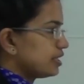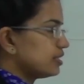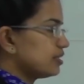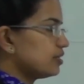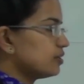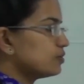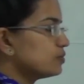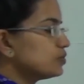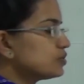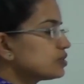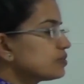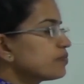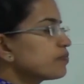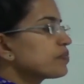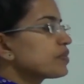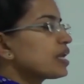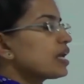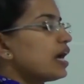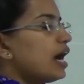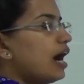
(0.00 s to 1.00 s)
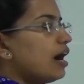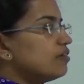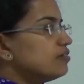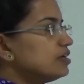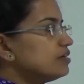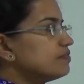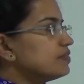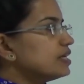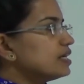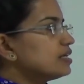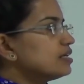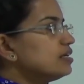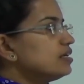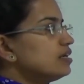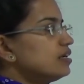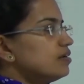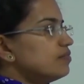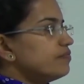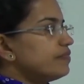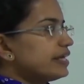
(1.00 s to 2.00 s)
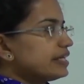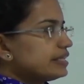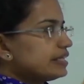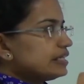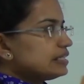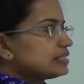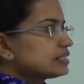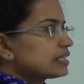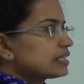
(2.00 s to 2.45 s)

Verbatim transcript: in news. However, when this